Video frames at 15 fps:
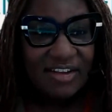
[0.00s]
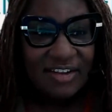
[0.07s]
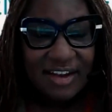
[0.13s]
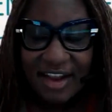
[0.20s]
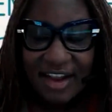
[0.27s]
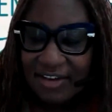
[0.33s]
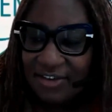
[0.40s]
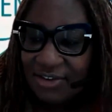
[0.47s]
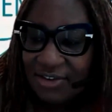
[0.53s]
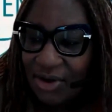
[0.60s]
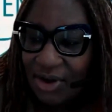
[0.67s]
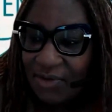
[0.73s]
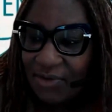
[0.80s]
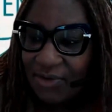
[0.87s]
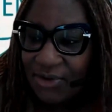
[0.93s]
tonight to
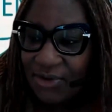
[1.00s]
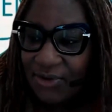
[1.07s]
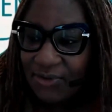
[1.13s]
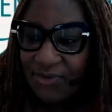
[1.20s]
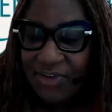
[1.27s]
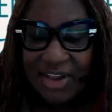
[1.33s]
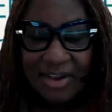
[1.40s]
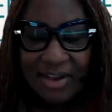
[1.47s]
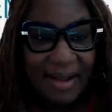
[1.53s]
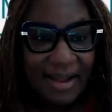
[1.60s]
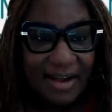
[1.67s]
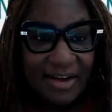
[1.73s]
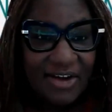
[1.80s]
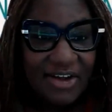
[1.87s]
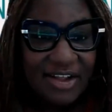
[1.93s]
offer your
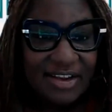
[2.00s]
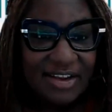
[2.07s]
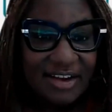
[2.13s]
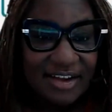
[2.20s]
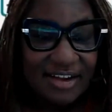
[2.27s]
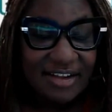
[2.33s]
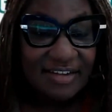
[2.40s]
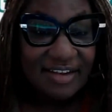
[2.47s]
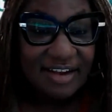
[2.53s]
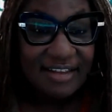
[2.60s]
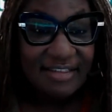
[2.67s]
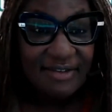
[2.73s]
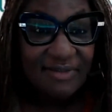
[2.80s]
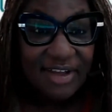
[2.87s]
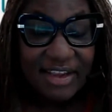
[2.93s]
feedback on
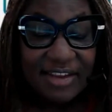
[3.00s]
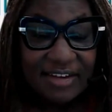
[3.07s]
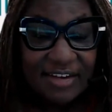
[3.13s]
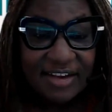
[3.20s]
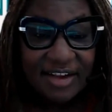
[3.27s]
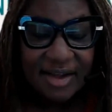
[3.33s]
tonight's event.